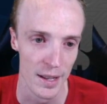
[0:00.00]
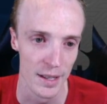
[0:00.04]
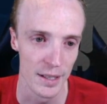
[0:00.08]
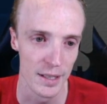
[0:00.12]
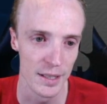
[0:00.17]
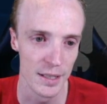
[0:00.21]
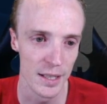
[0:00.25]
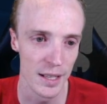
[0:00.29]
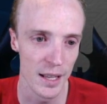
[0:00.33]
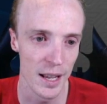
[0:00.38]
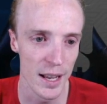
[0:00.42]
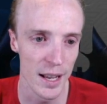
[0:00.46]

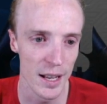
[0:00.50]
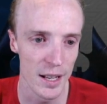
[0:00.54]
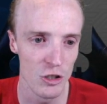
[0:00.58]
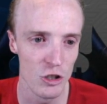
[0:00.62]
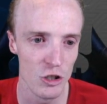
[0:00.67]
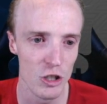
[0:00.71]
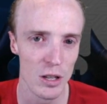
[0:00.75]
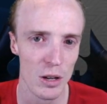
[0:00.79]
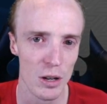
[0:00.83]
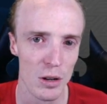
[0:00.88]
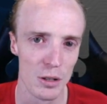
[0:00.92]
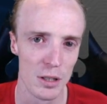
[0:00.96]
Because the
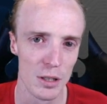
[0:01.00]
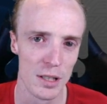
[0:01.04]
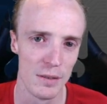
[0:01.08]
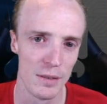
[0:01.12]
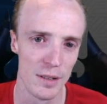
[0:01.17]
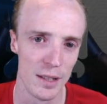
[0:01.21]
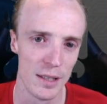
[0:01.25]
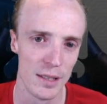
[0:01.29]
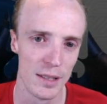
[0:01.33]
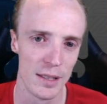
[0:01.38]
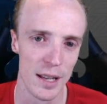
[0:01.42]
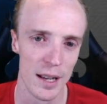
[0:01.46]
NG costs
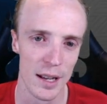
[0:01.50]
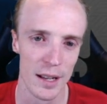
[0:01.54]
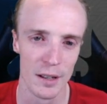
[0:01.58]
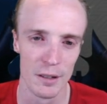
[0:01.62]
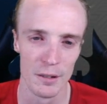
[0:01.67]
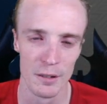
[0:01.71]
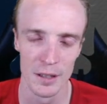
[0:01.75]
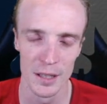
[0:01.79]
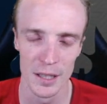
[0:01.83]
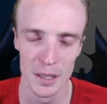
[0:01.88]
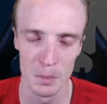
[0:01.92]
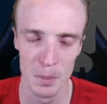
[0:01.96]
of this deck
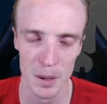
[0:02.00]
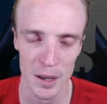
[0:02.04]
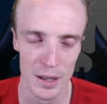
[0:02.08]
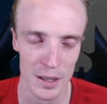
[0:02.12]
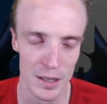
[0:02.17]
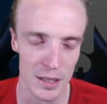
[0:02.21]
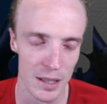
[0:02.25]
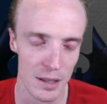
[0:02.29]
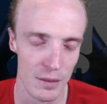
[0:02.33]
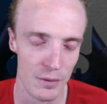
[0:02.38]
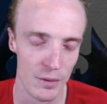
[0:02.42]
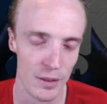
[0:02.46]
are
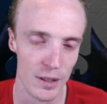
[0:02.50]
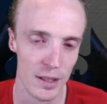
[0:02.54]
expensive,